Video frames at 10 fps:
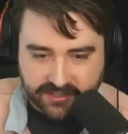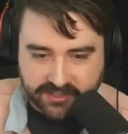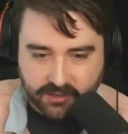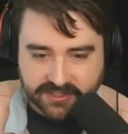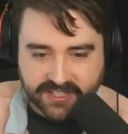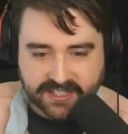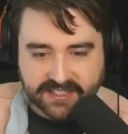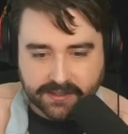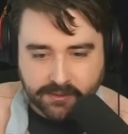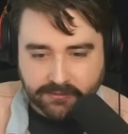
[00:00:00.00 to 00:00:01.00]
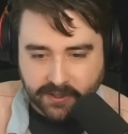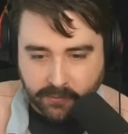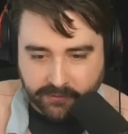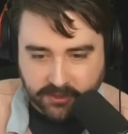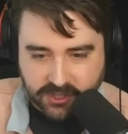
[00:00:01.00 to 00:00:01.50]
So it says Living Flame
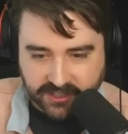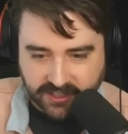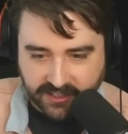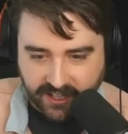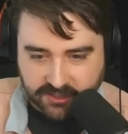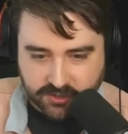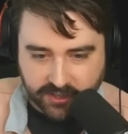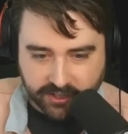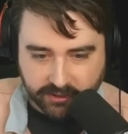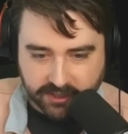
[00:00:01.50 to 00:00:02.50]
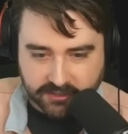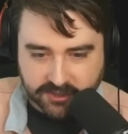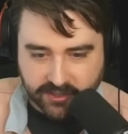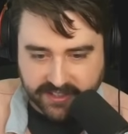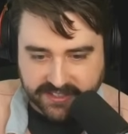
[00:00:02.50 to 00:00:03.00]
Reversion and Azure Strike critical
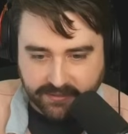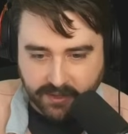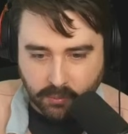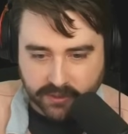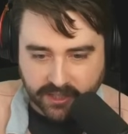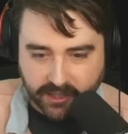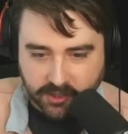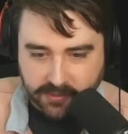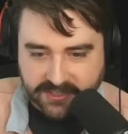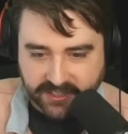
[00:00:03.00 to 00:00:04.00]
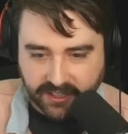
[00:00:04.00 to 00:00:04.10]
strikes have a 100%